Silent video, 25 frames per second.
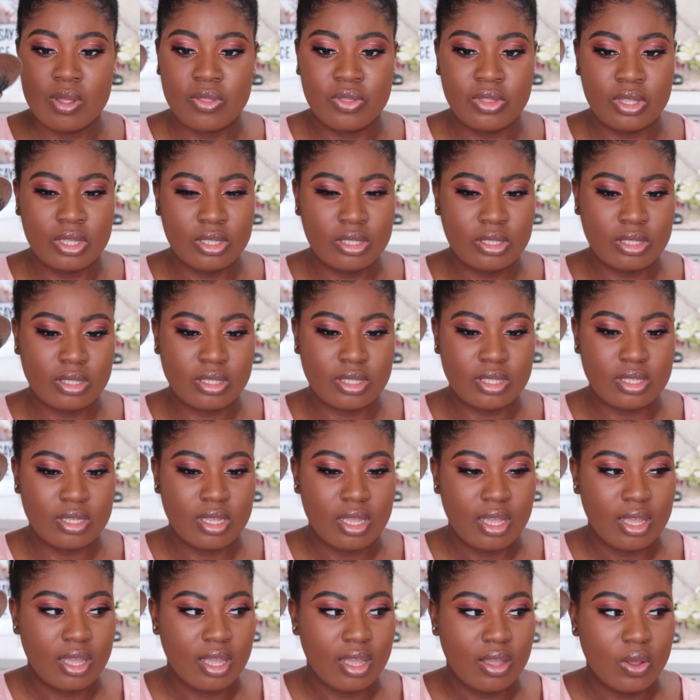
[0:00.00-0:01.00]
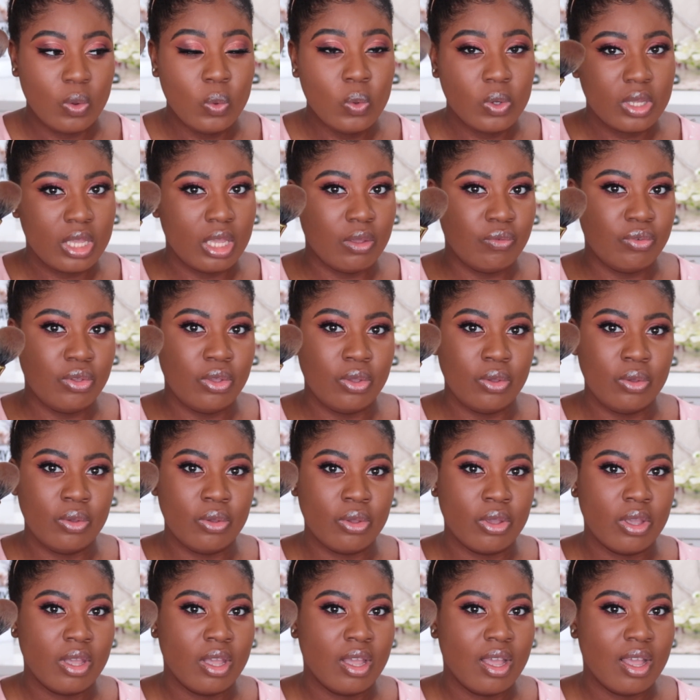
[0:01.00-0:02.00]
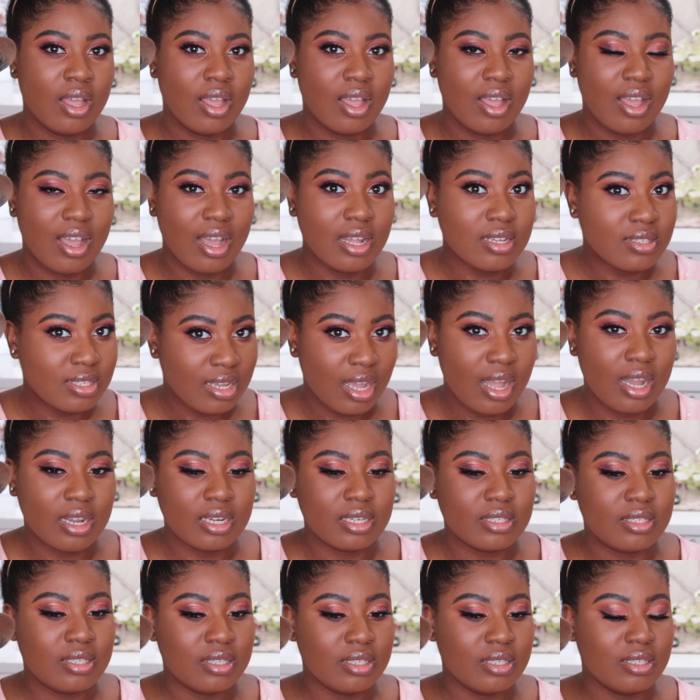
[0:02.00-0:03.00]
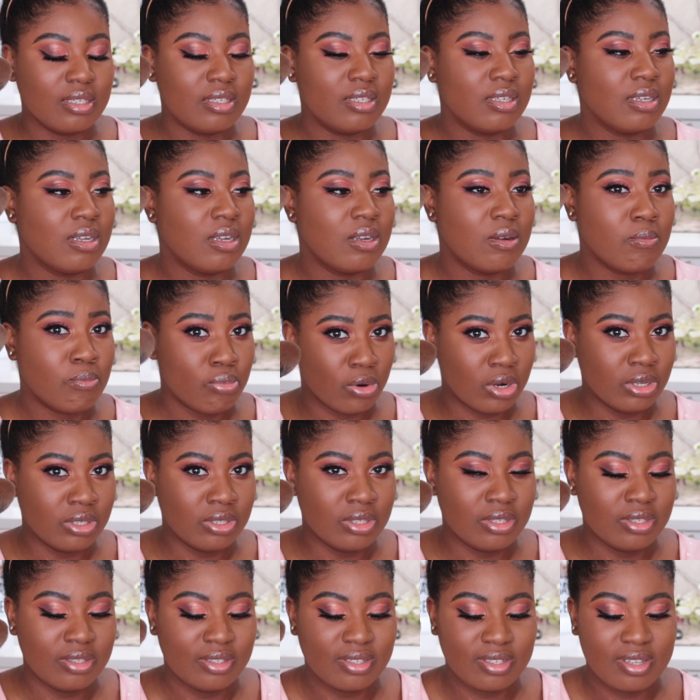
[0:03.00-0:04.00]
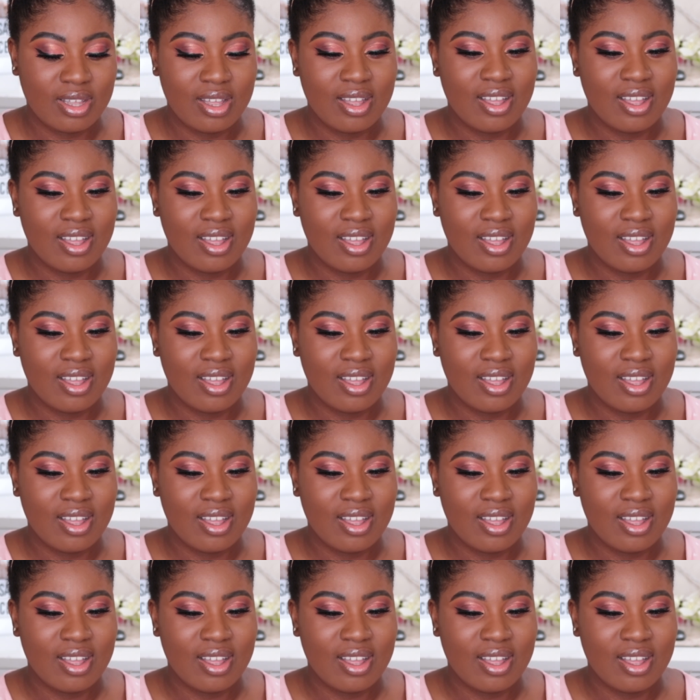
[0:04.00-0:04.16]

This will give you a targeted bronze,